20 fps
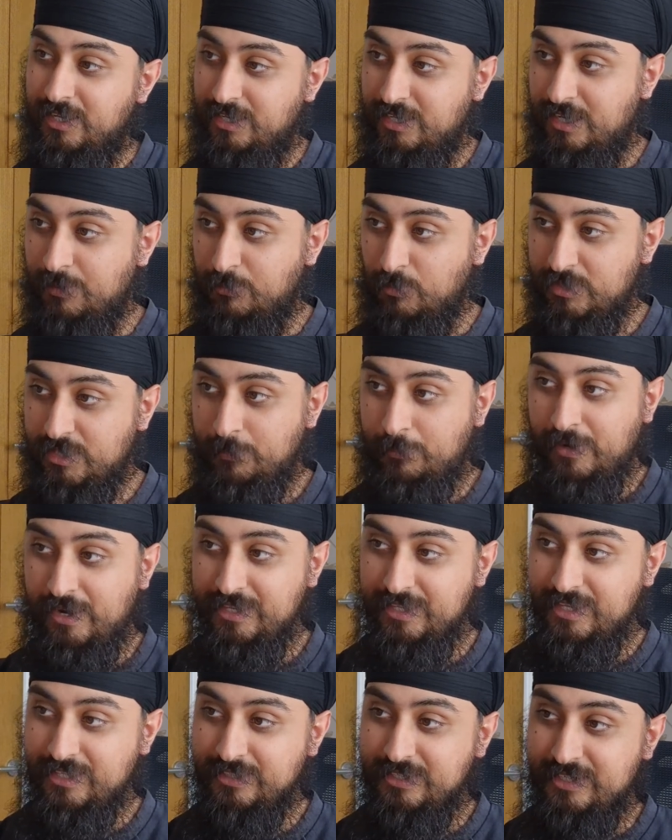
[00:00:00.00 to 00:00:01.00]
But when the
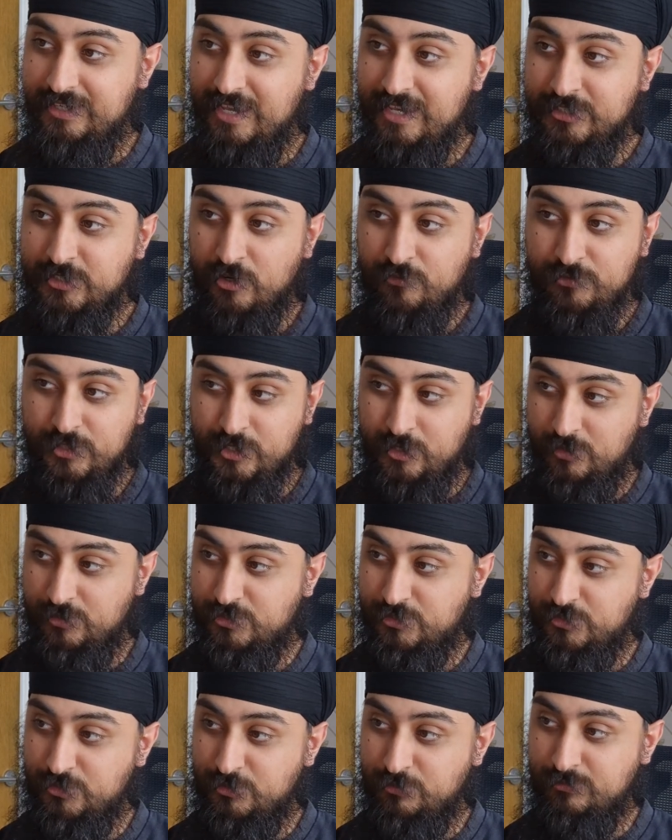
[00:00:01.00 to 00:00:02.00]
play ends, he takes off the
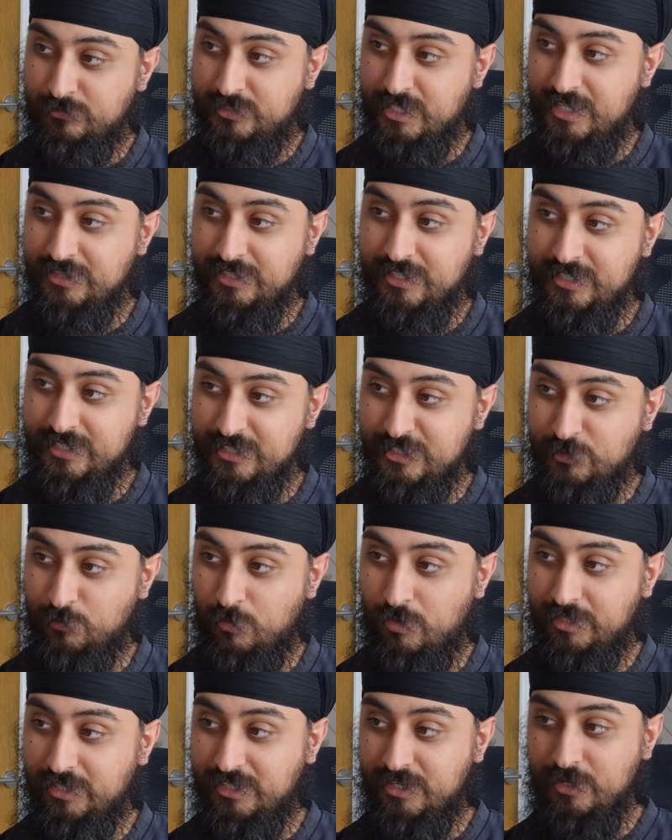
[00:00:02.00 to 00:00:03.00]
costumes, and then he is
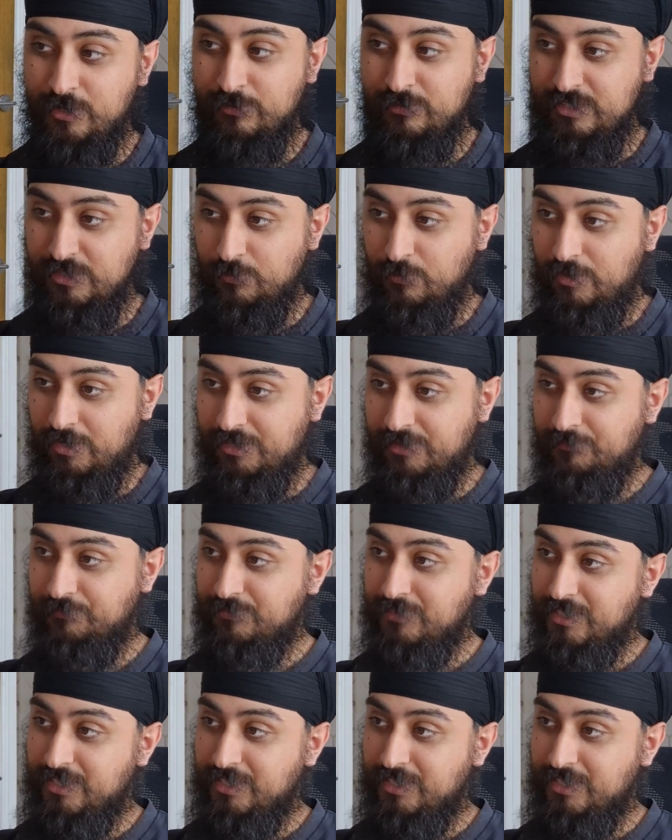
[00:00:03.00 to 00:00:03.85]
one and only one.